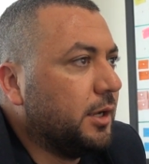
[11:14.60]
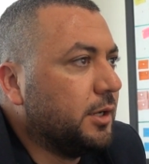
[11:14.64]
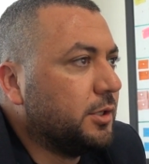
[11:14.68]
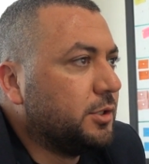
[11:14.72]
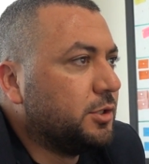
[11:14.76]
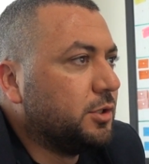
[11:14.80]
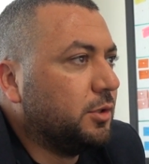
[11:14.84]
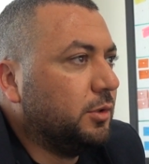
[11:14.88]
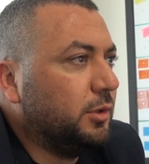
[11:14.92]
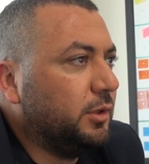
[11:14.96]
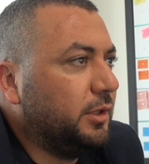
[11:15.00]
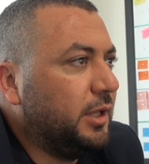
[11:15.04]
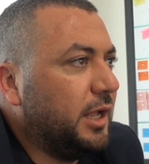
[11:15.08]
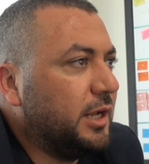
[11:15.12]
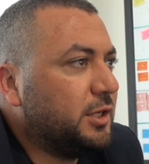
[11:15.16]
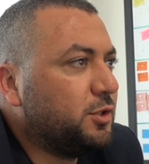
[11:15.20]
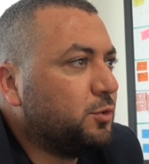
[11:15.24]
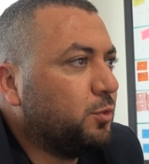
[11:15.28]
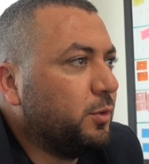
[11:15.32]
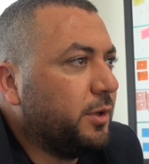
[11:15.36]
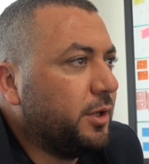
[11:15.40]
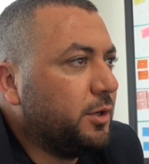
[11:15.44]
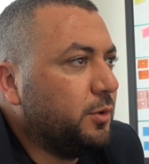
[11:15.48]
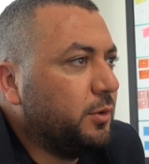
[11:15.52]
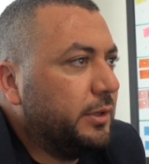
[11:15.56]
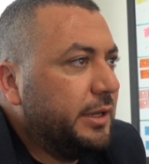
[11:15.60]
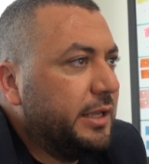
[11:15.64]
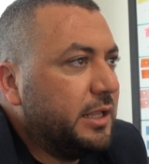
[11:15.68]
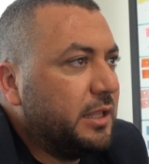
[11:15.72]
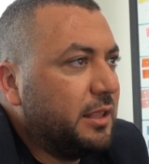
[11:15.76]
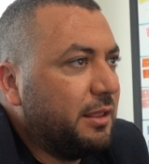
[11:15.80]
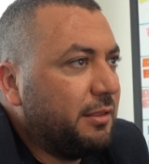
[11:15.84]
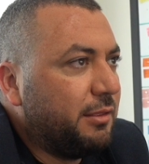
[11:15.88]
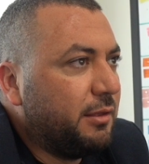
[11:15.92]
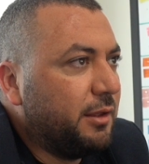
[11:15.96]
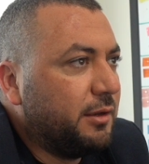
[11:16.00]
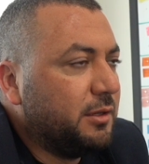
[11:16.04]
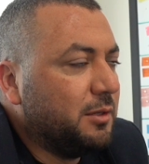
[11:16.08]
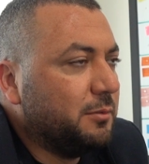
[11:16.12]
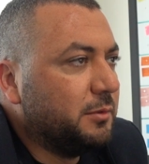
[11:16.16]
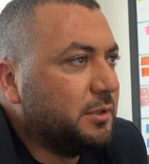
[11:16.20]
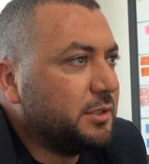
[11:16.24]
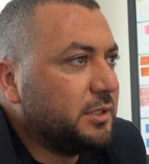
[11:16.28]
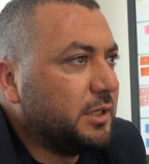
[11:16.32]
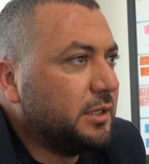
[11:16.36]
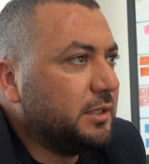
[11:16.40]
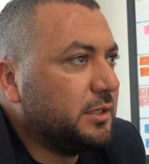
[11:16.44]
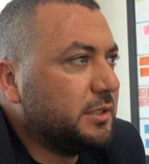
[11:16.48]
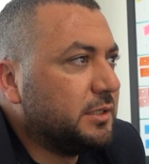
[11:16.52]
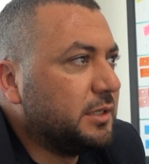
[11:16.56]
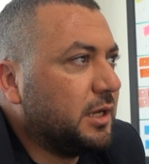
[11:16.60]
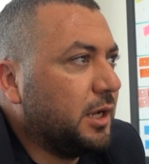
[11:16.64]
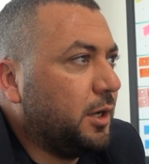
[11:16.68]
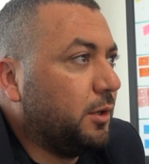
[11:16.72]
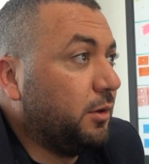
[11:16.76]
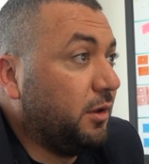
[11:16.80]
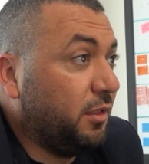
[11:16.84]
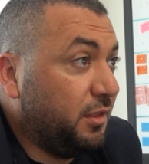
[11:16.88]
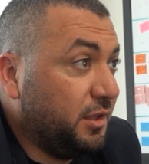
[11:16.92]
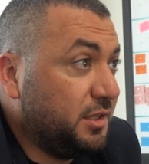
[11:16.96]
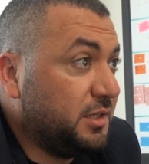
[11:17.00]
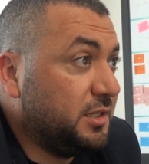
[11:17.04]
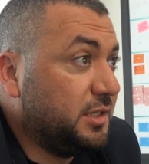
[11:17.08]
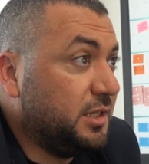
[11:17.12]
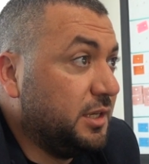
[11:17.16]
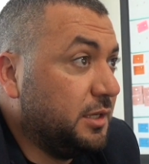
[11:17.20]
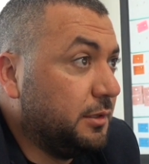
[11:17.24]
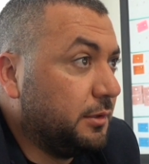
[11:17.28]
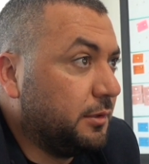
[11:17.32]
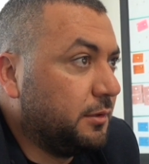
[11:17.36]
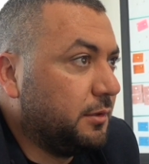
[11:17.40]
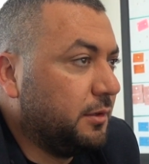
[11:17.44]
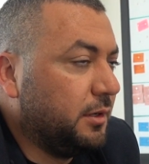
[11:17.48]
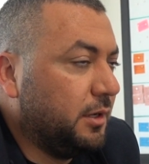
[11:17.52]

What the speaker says: So that's where you get the 30% discount this year,